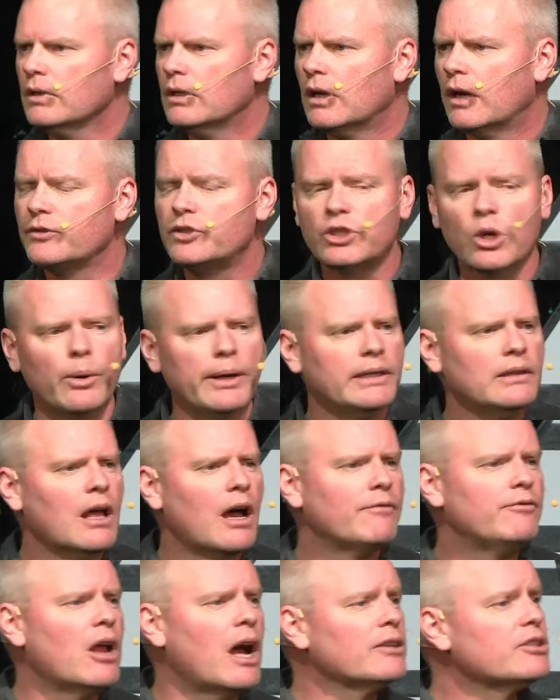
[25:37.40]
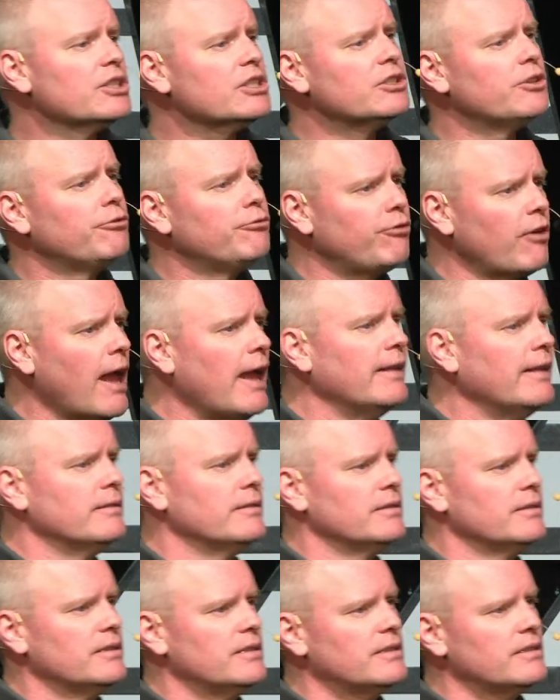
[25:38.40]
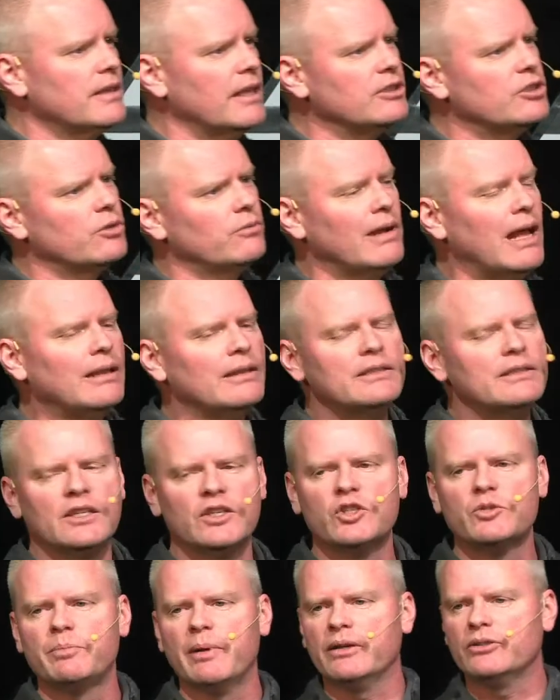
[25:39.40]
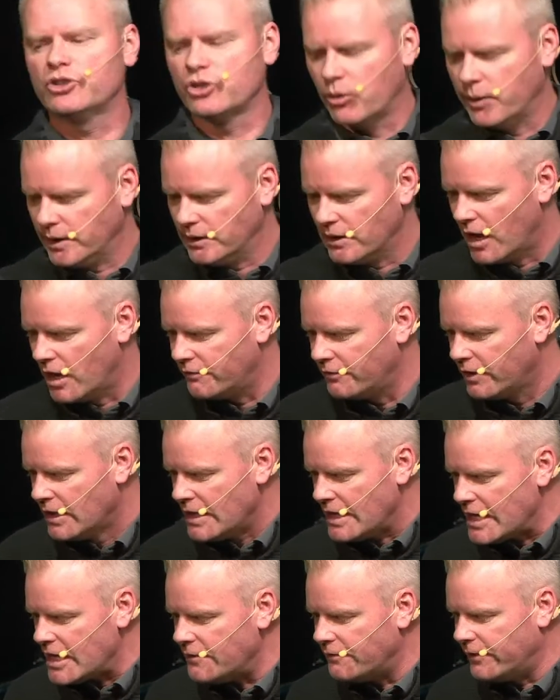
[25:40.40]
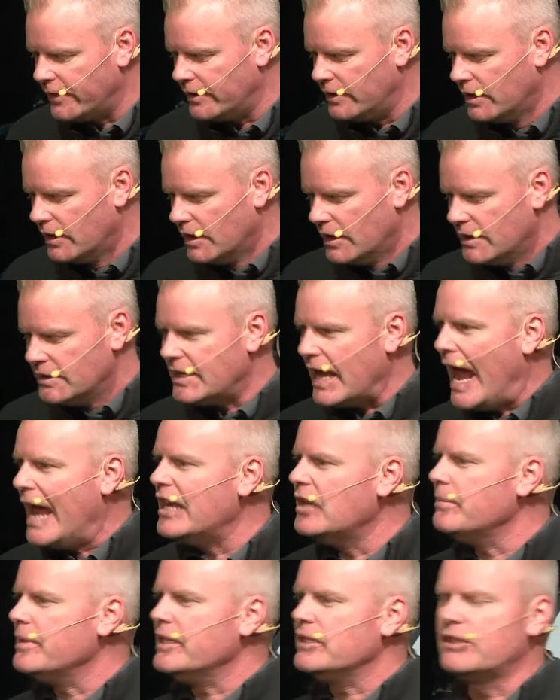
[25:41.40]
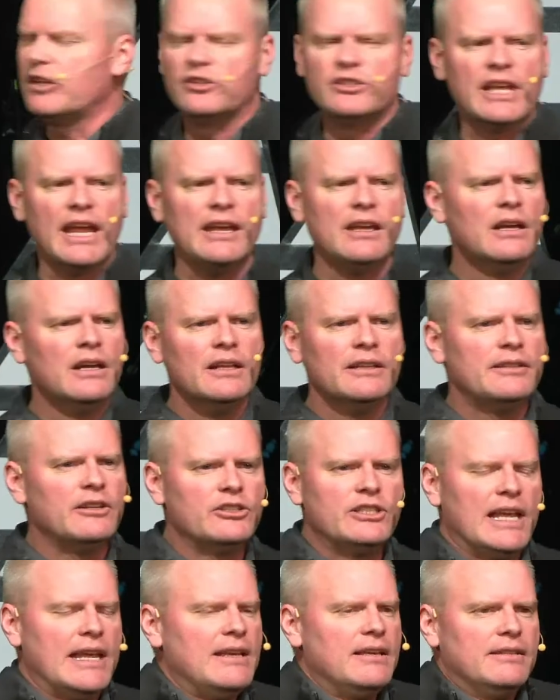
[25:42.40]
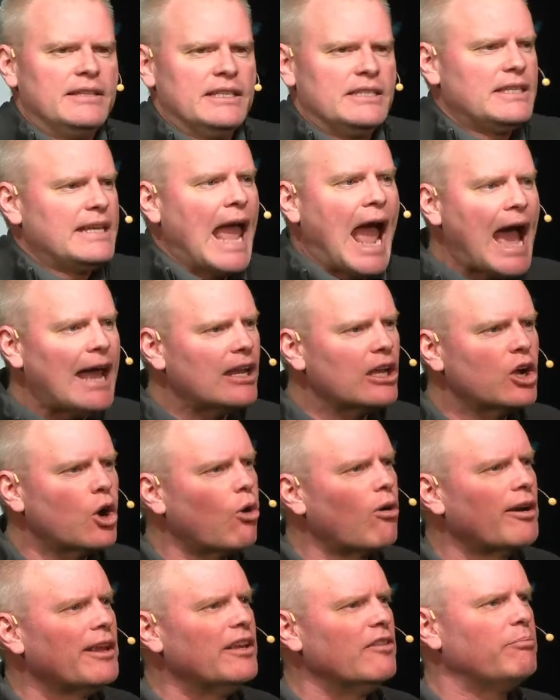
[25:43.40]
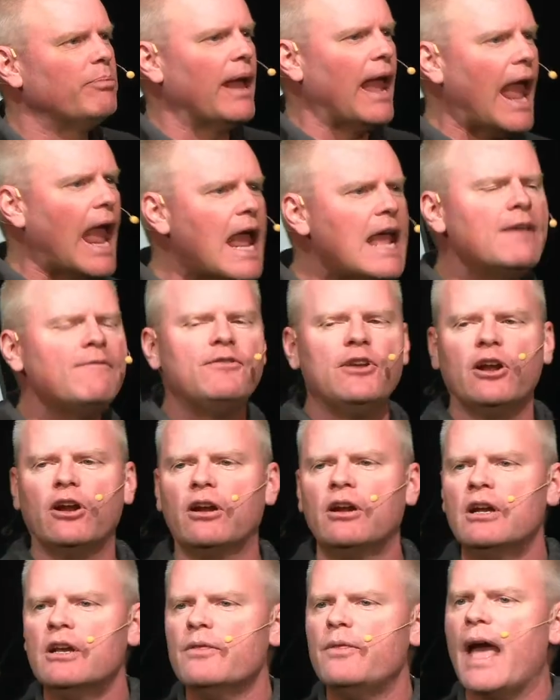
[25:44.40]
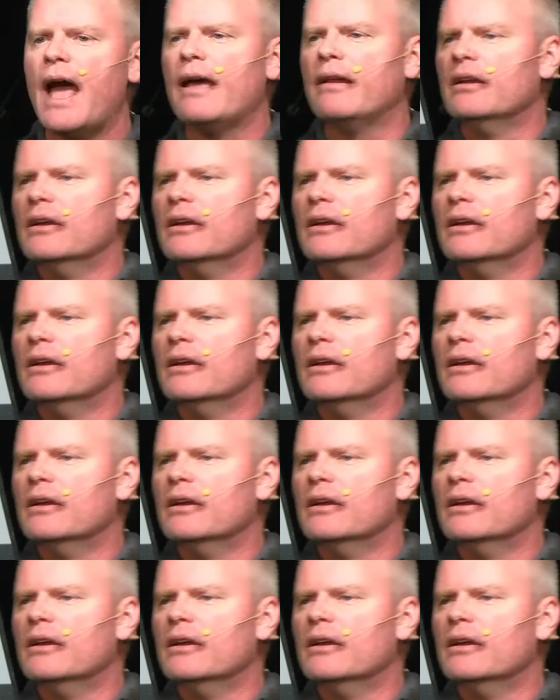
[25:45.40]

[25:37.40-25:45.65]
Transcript: of showing love not just to friends and to relatives, but showing love even to enemies. There's a there's a this category of behavior that